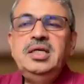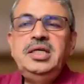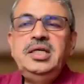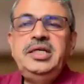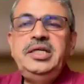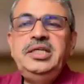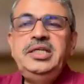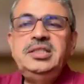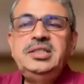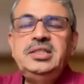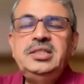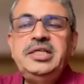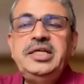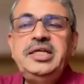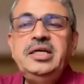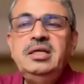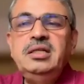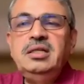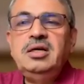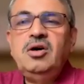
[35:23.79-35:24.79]
is
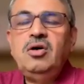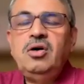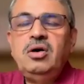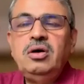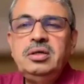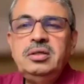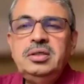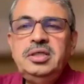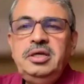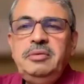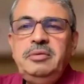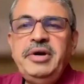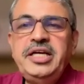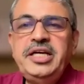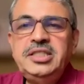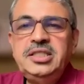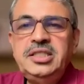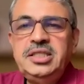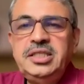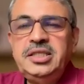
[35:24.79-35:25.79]
real or
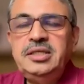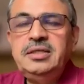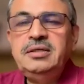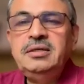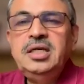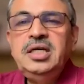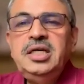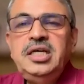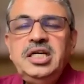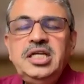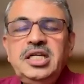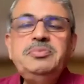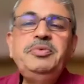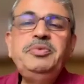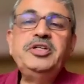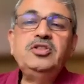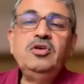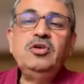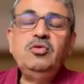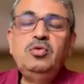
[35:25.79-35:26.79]
imaginary,
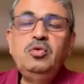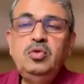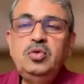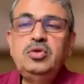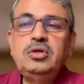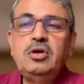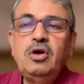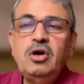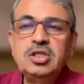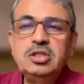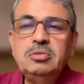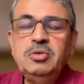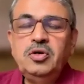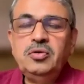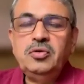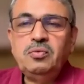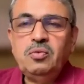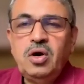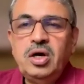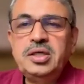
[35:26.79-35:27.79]
irrespective of who talks about
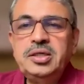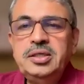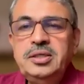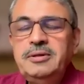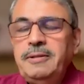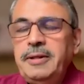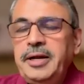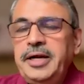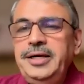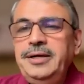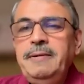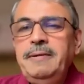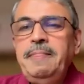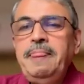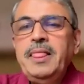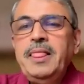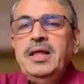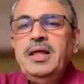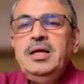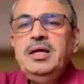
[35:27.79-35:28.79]
what. Right?
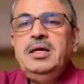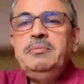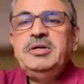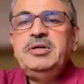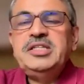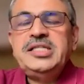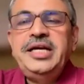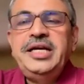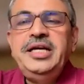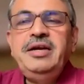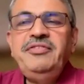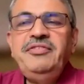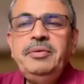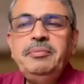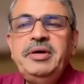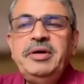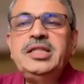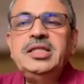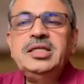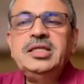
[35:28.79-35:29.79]
But scientific
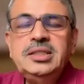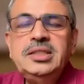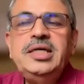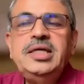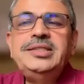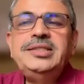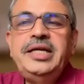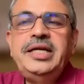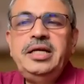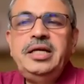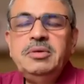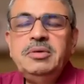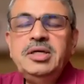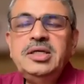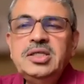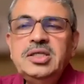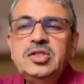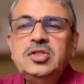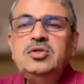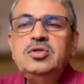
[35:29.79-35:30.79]
methods has
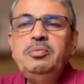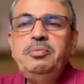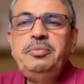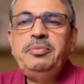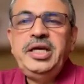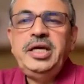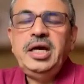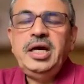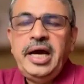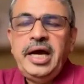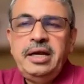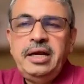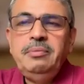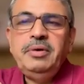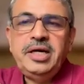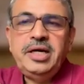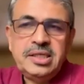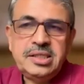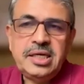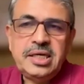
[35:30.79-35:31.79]
enabled us to be
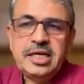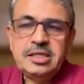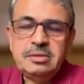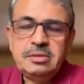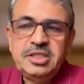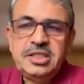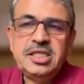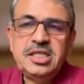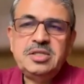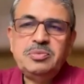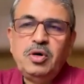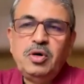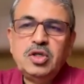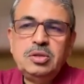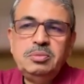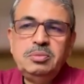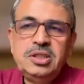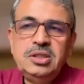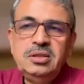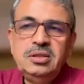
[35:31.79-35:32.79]
unbiased as much as
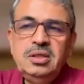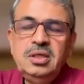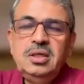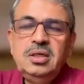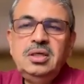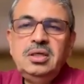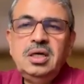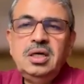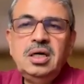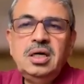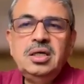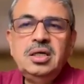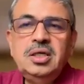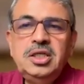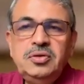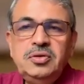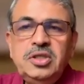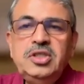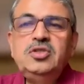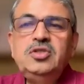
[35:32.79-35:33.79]
possible,
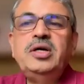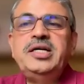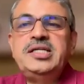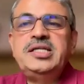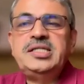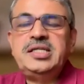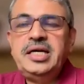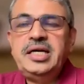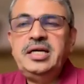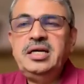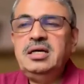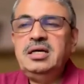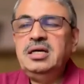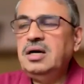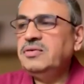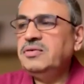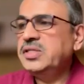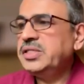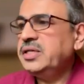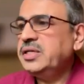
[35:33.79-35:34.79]
even to understand
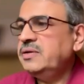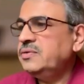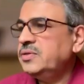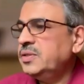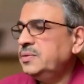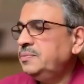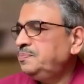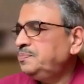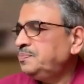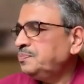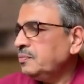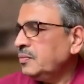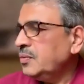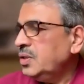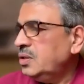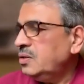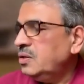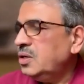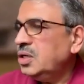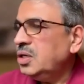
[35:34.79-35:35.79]
ourselves.
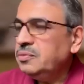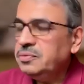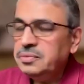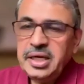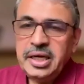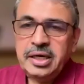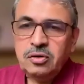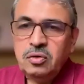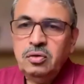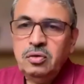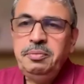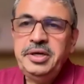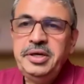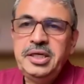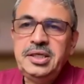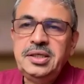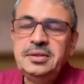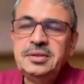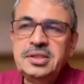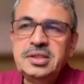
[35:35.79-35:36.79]
There could
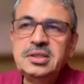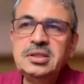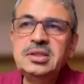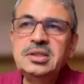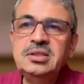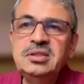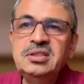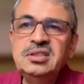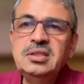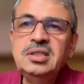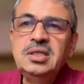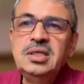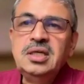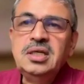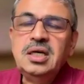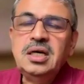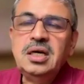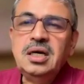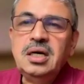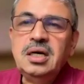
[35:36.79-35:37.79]
be still
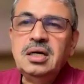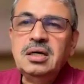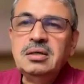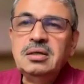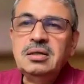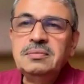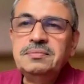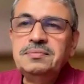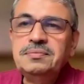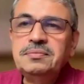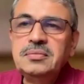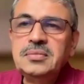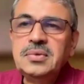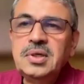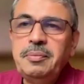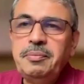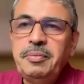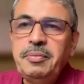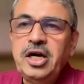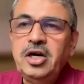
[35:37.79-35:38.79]
a
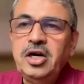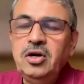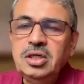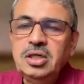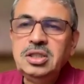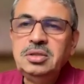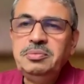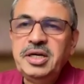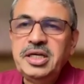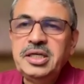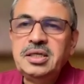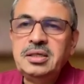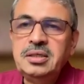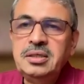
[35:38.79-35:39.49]
paradox, but